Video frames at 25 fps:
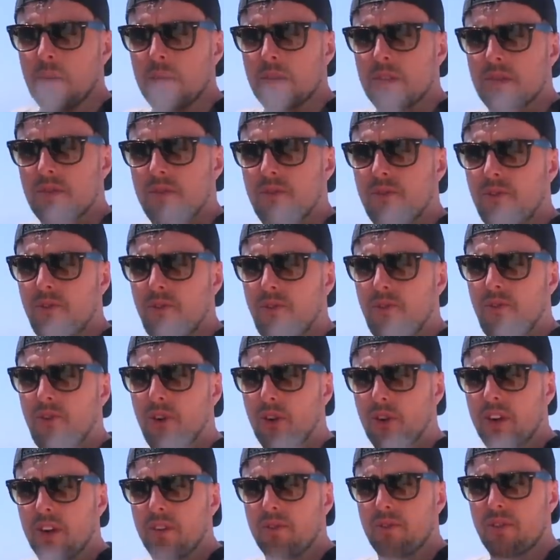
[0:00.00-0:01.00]
It was
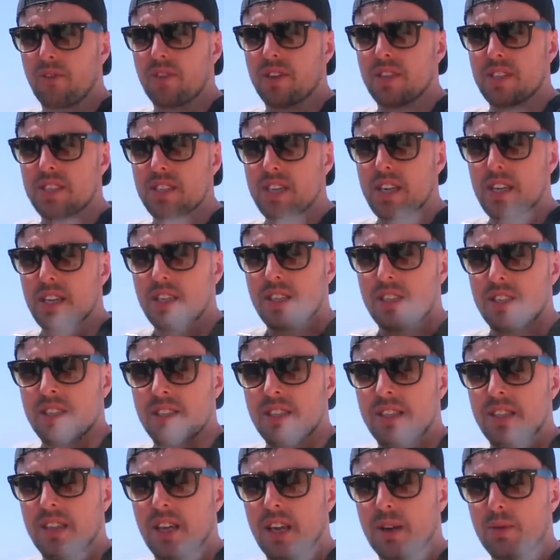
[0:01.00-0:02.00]
fucking freezing.
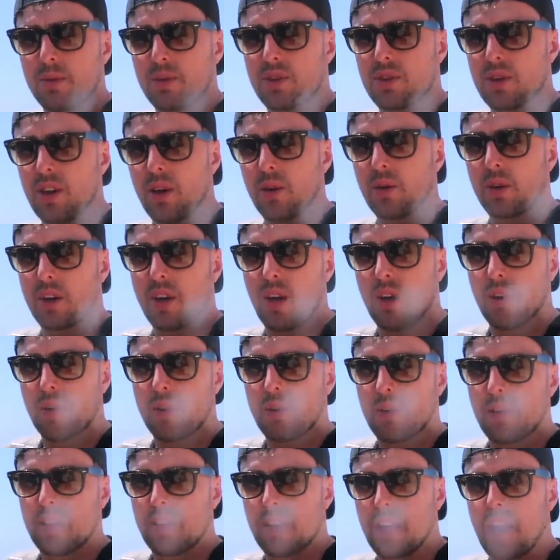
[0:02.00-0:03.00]
It was so
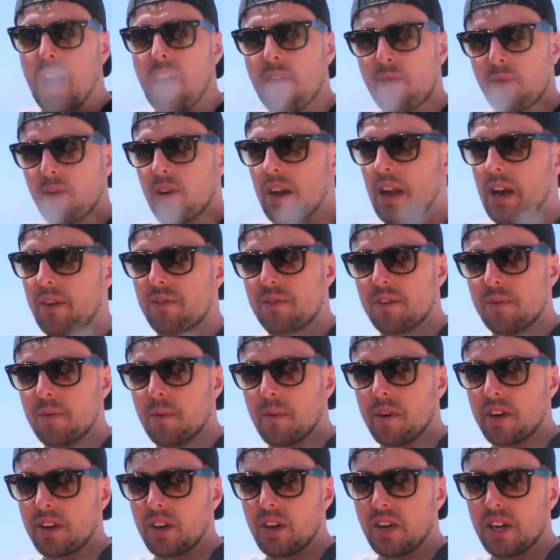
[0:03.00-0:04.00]
cold. Everyone laughed at me
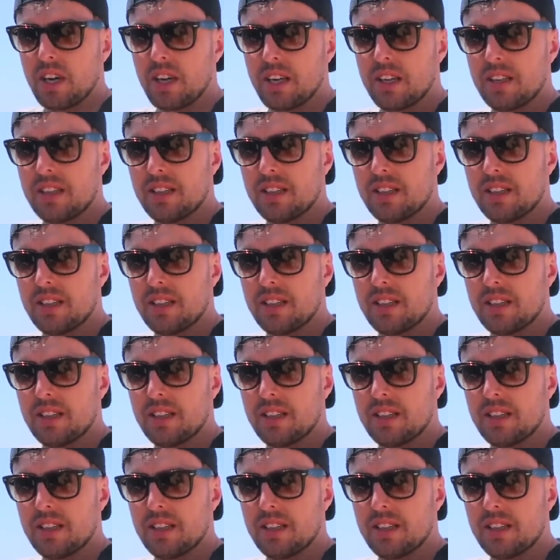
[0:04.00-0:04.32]
when I got in.